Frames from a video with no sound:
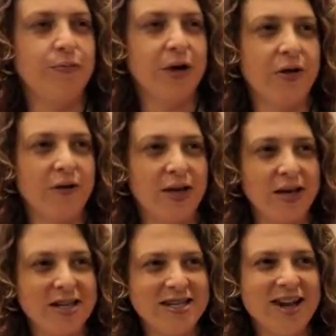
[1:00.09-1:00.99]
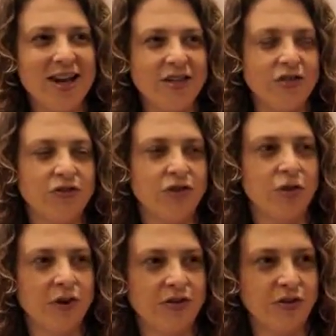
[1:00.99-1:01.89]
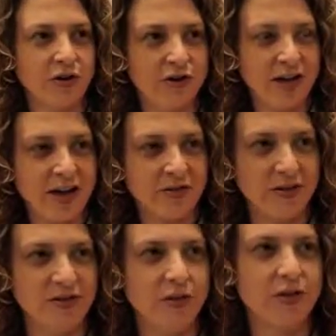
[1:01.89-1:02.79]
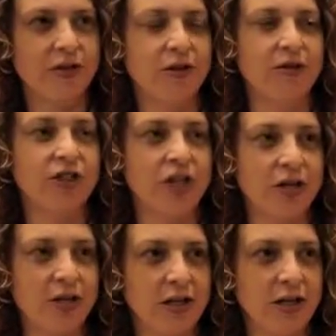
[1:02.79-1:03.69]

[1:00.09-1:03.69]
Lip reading: about 9 years ago I started to heavily focus on the charity,